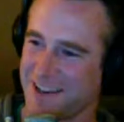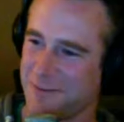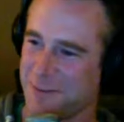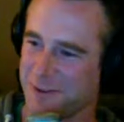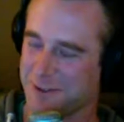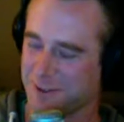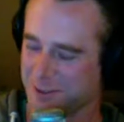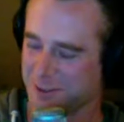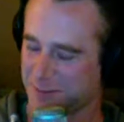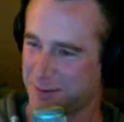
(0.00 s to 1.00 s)

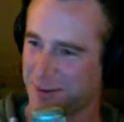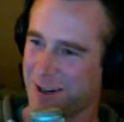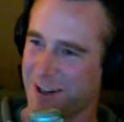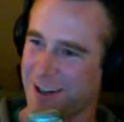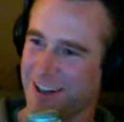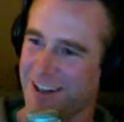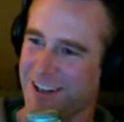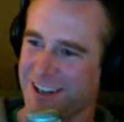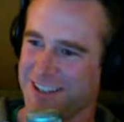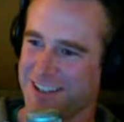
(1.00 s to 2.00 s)
filters for
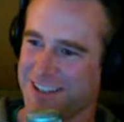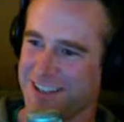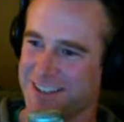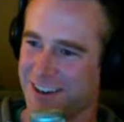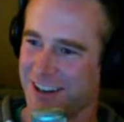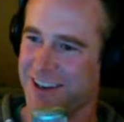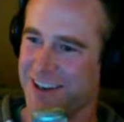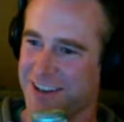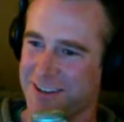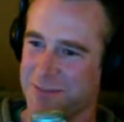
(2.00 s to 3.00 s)
unnecessary
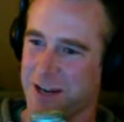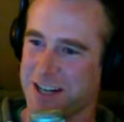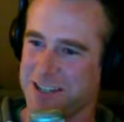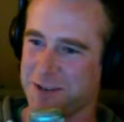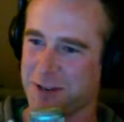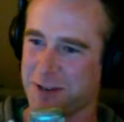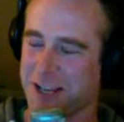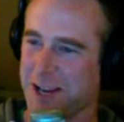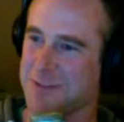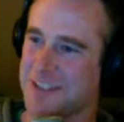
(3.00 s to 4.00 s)
Bachelor
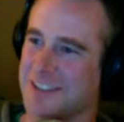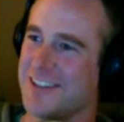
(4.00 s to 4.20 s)
recaps.